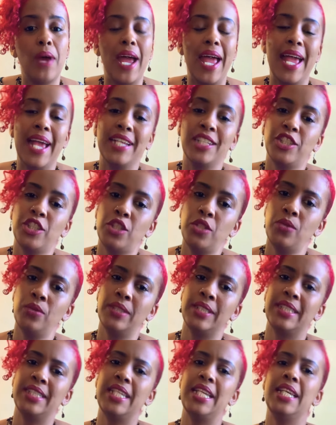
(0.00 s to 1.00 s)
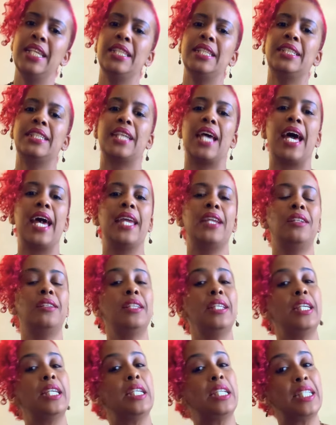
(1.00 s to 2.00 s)
As you see, the title
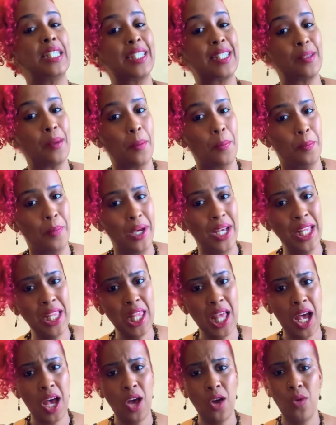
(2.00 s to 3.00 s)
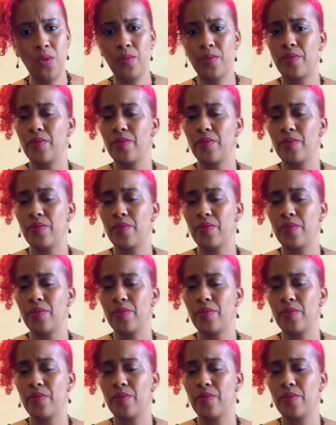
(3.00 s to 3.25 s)
is Below.